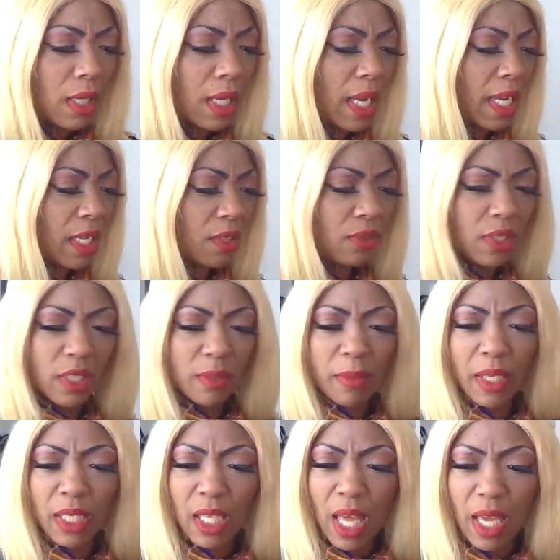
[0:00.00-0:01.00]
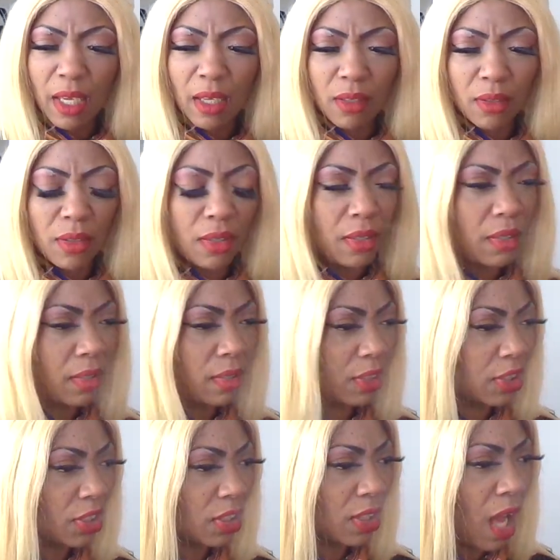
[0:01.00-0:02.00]
and you just be like
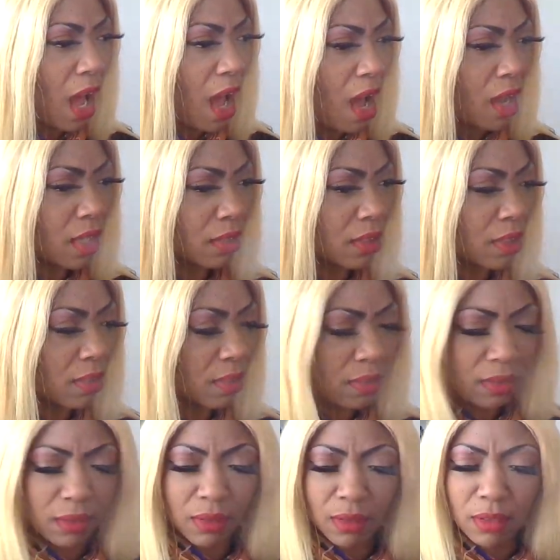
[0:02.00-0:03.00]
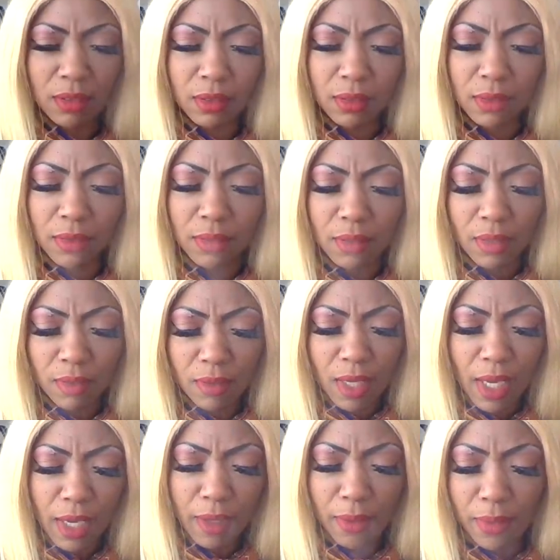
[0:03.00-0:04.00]
shocked.
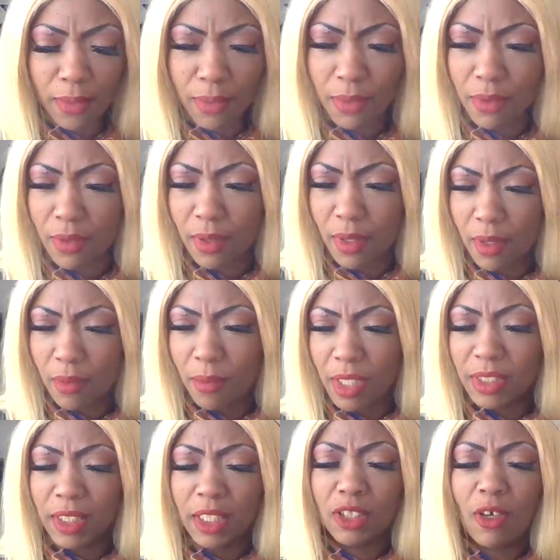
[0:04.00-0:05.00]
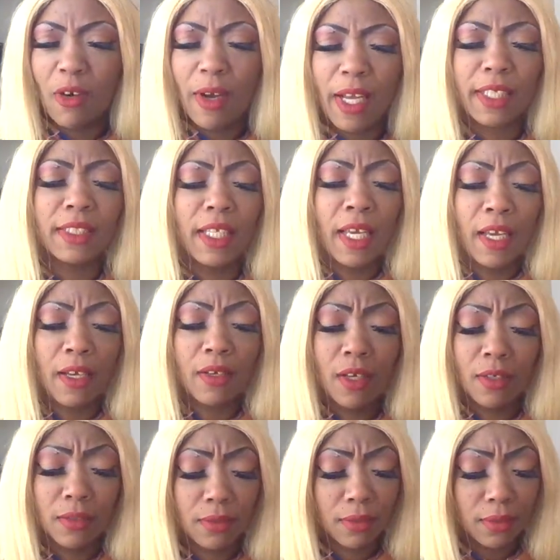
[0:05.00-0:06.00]
Okay, bitch, sit your ass down,
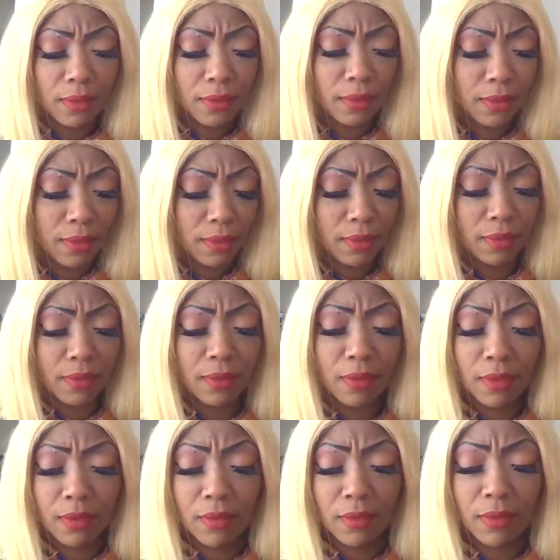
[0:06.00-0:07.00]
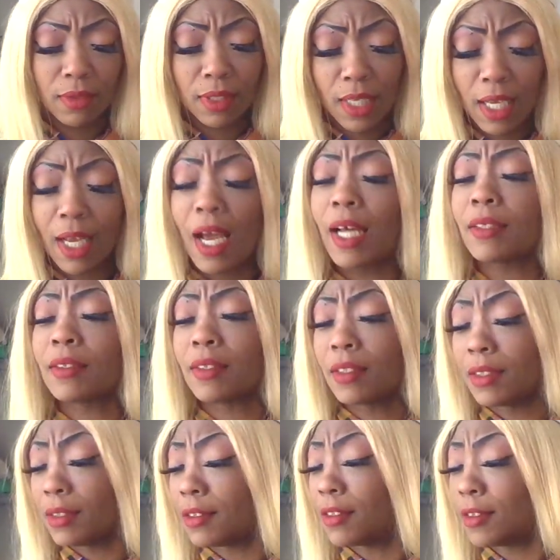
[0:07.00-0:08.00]
hoe. I got
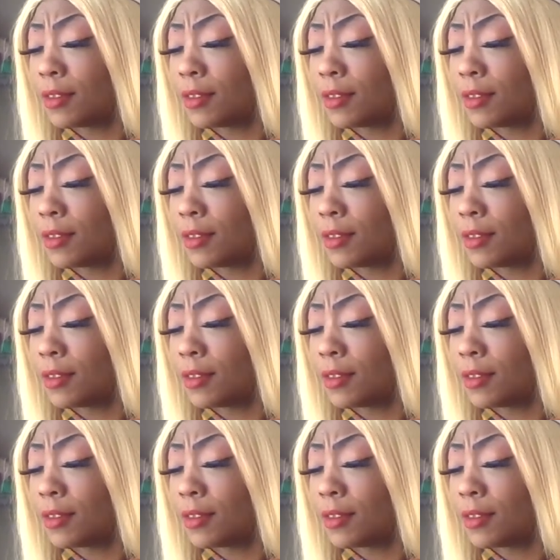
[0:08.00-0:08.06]
this.